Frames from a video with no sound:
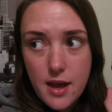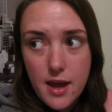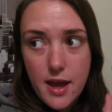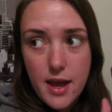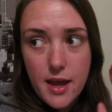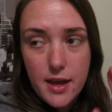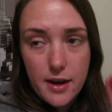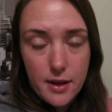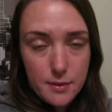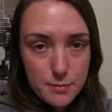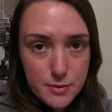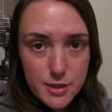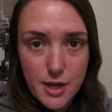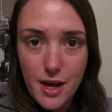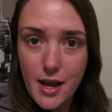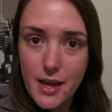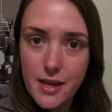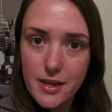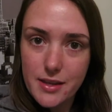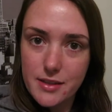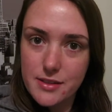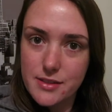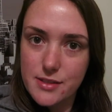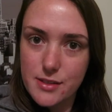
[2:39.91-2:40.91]
and I'm
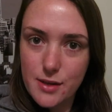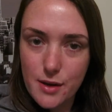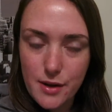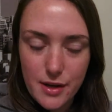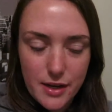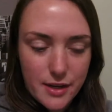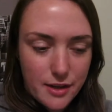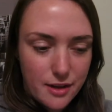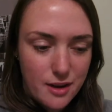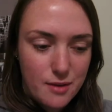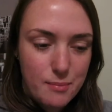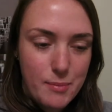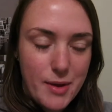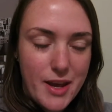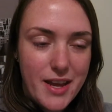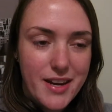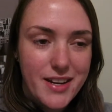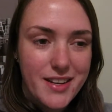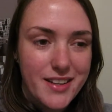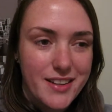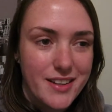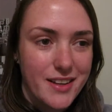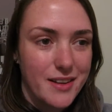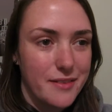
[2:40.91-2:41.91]
tired, so I'm gonna go to
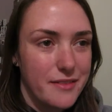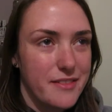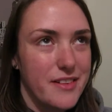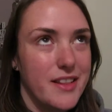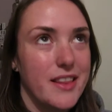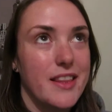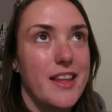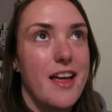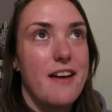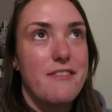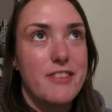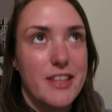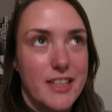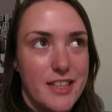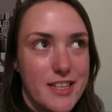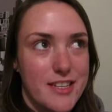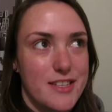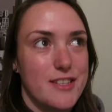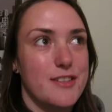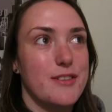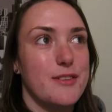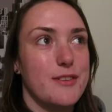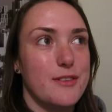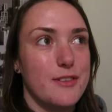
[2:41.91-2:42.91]
bed. Loving
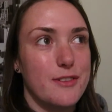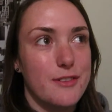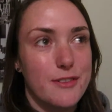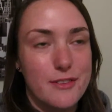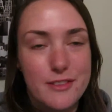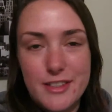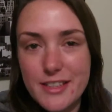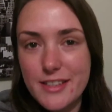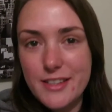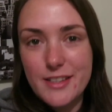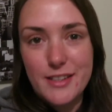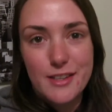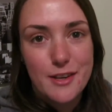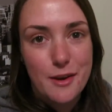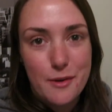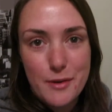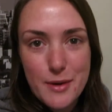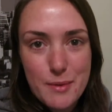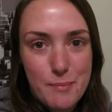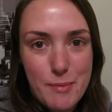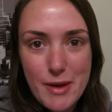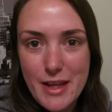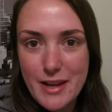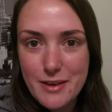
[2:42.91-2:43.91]
this new
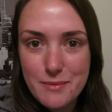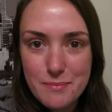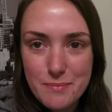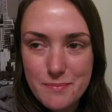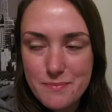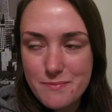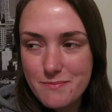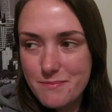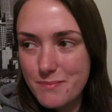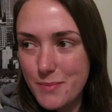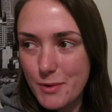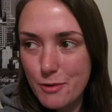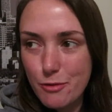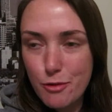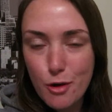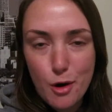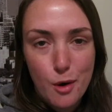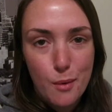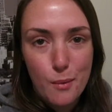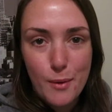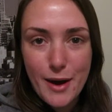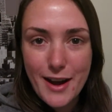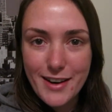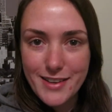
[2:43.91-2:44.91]
going to bed
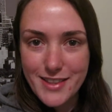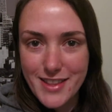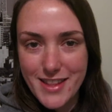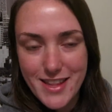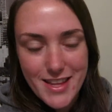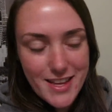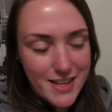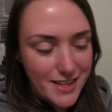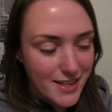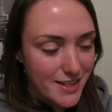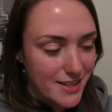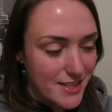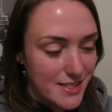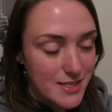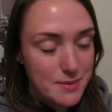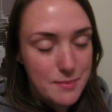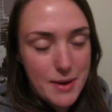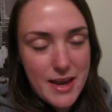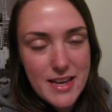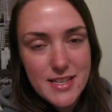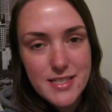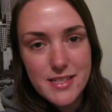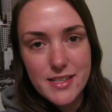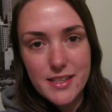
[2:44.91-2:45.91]
before one thing, it's
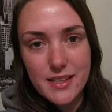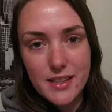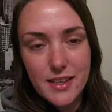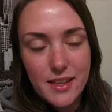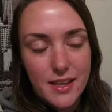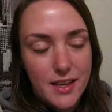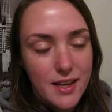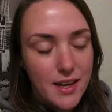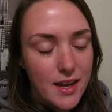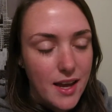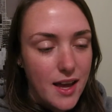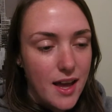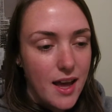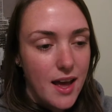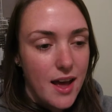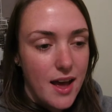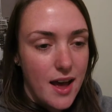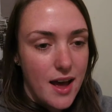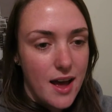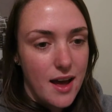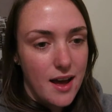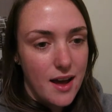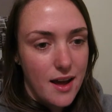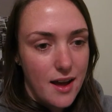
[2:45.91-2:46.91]
amazing.
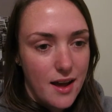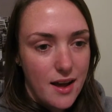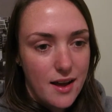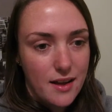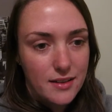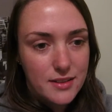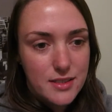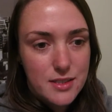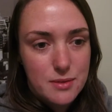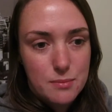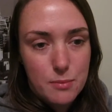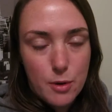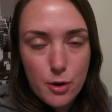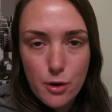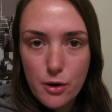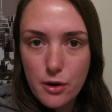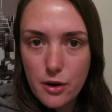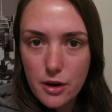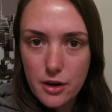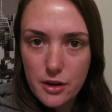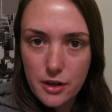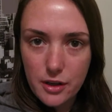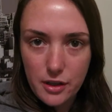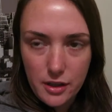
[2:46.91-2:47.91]

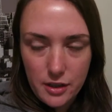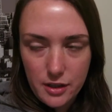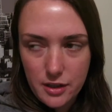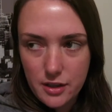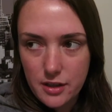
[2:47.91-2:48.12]
Tomorrow,